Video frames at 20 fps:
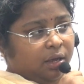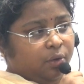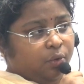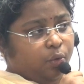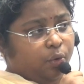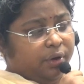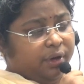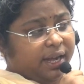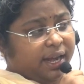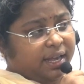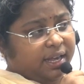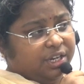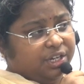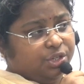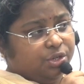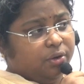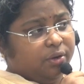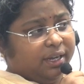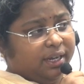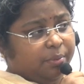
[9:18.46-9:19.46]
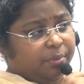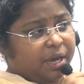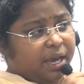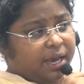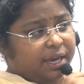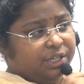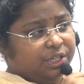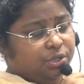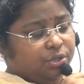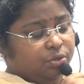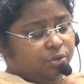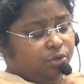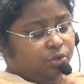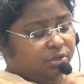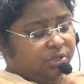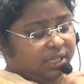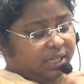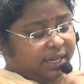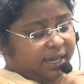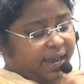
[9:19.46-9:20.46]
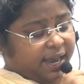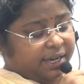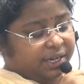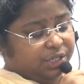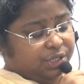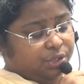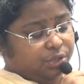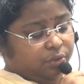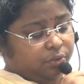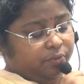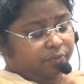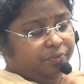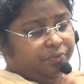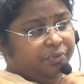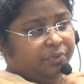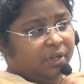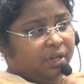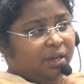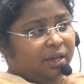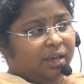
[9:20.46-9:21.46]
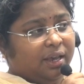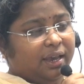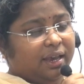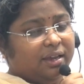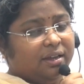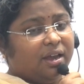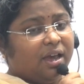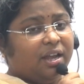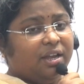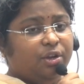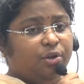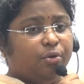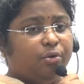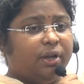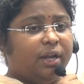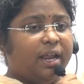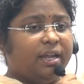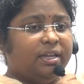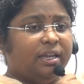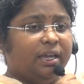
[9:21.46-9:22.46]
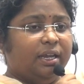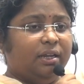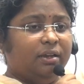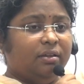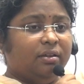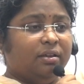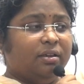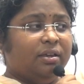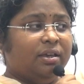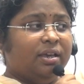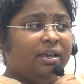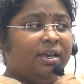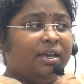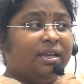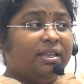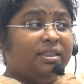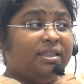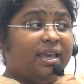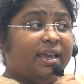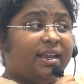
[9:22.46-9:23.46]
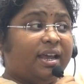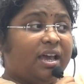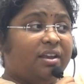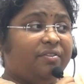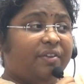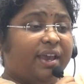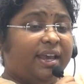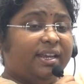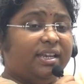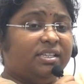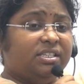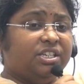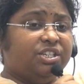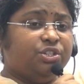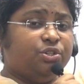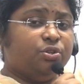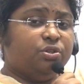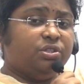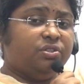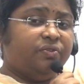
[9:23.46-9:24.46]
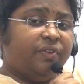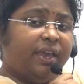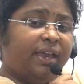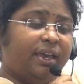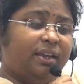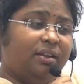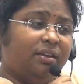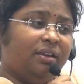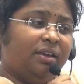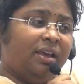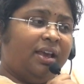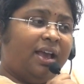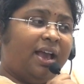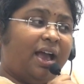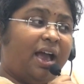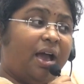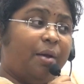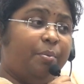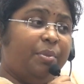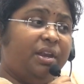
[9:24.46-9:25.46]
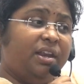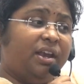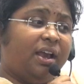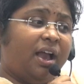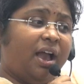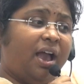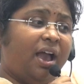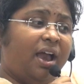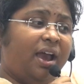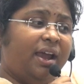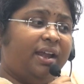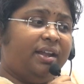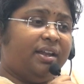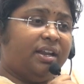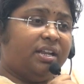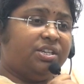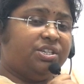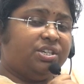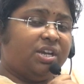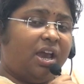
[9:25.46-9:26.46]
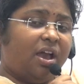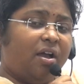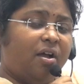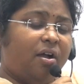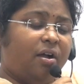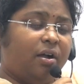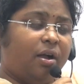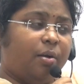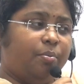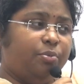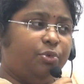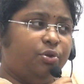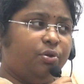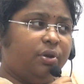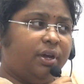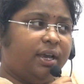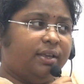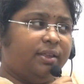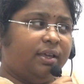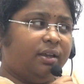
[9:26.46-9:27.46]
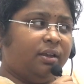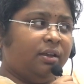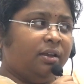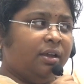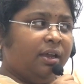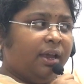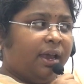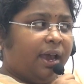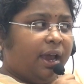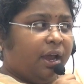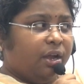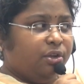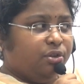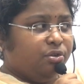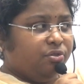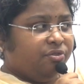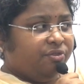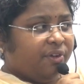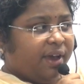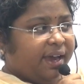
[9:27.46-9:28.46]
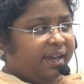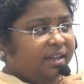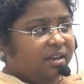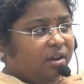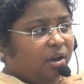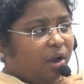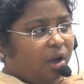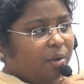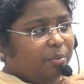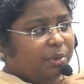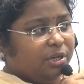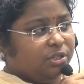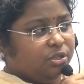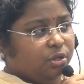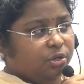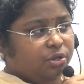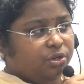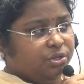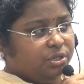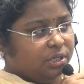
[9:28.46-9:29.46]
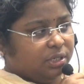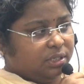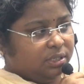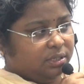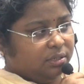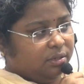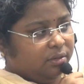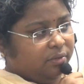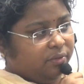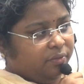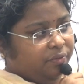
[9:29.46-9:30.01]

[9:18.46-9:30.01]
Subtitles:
Ukraine issue, Crimea issue to Syria issue, Iran nuclear deal. There are various issues where America and Russia have come together and to find common solutions.